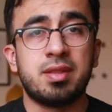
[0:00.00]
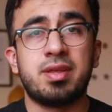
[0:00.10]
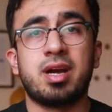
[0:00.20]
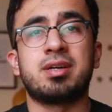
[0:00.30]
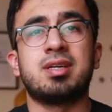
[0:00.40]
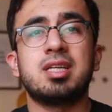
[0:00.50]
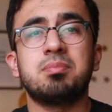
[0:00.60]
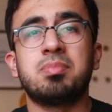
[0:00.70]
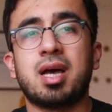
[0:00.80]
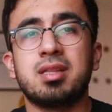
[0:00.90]
They are
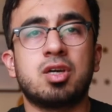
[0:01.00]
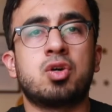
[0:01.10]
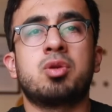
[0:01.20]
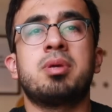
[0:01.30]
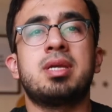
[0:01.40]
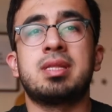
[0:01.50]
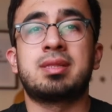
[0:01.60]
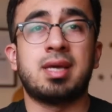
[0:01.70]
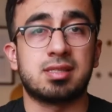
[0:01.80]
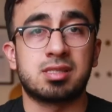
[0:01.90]
not blindly automating
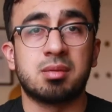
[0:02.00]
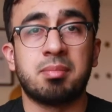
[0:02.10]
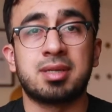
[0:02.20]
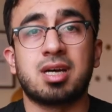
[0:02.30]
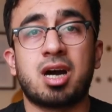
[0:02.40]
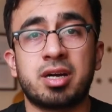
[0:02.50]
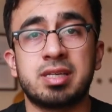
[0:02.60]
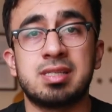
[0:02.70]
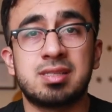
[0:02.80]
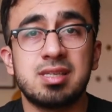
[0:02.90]
tests, but are
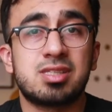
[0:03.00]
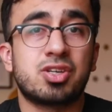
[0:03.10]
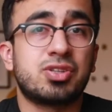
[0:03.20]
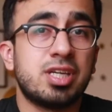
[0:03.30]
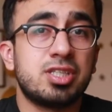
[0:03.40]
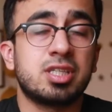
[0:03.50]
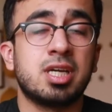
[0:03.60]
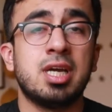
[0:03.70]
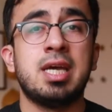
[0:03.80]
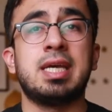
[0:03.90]
instead strategic
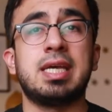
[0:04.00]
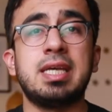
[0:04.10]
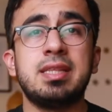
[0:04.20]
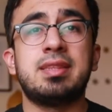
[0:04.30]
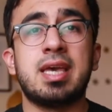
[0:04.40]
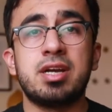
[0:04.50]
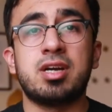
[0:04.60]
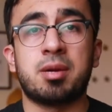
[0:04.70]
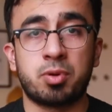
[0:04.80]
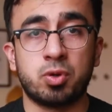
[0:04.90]
in
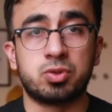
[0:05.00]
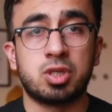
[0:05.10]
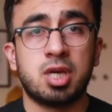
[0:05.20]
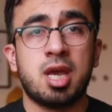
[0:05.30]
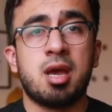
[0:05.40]
their approach.